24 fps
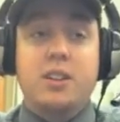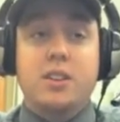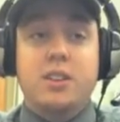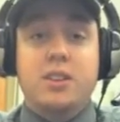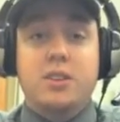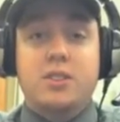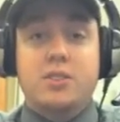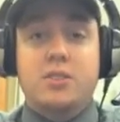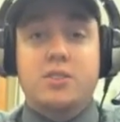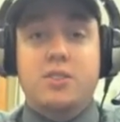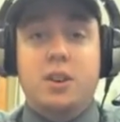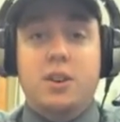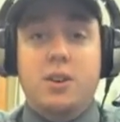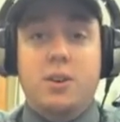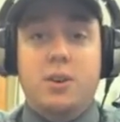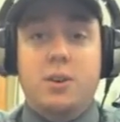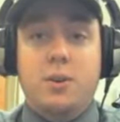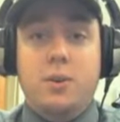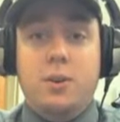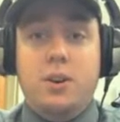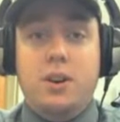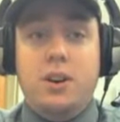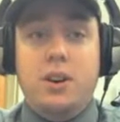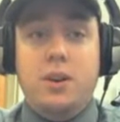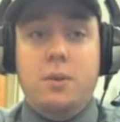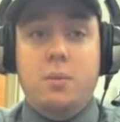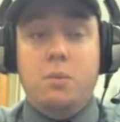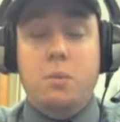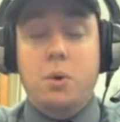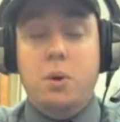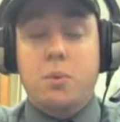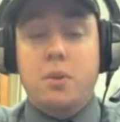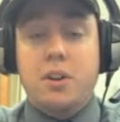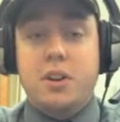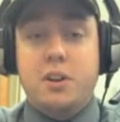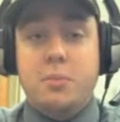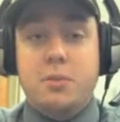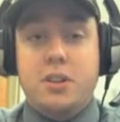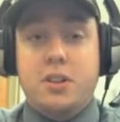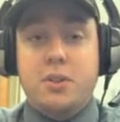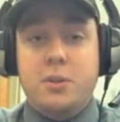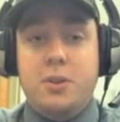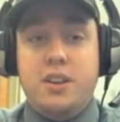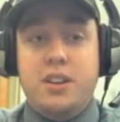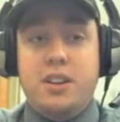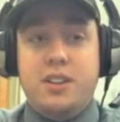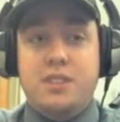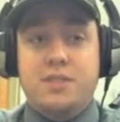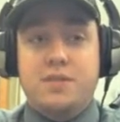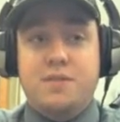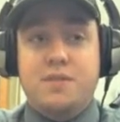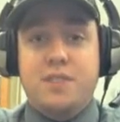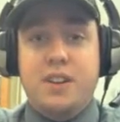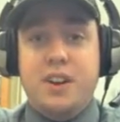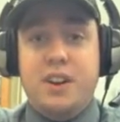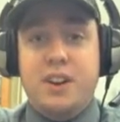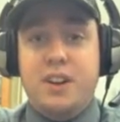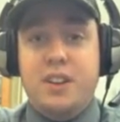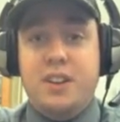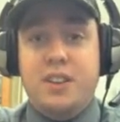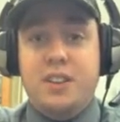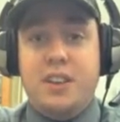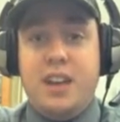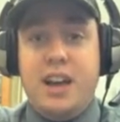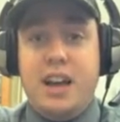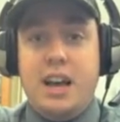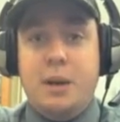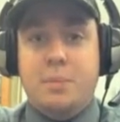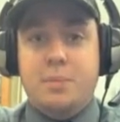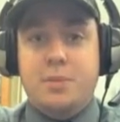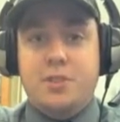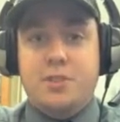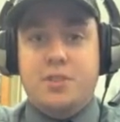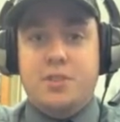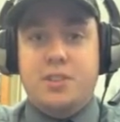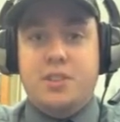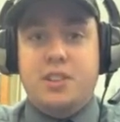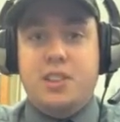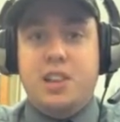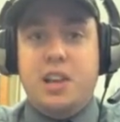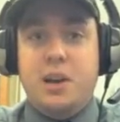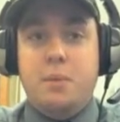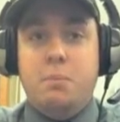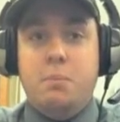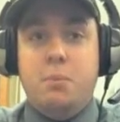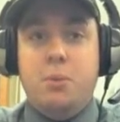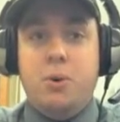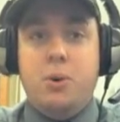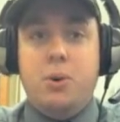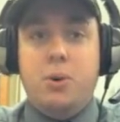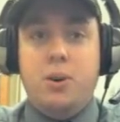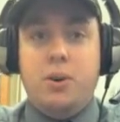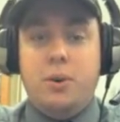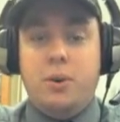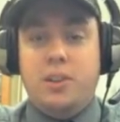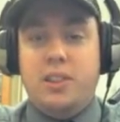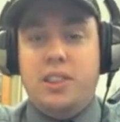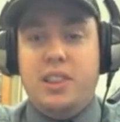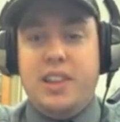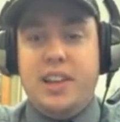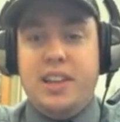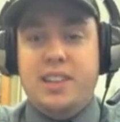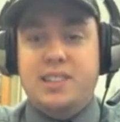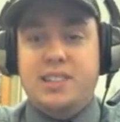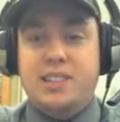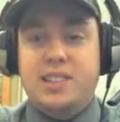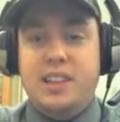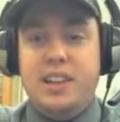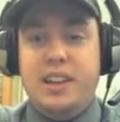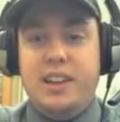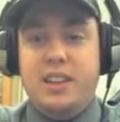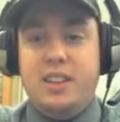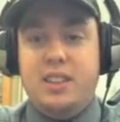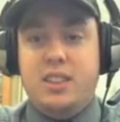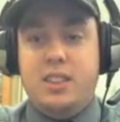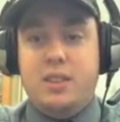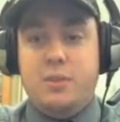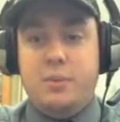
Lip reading: So what we're going to be doing is varying the aperture to let more or less light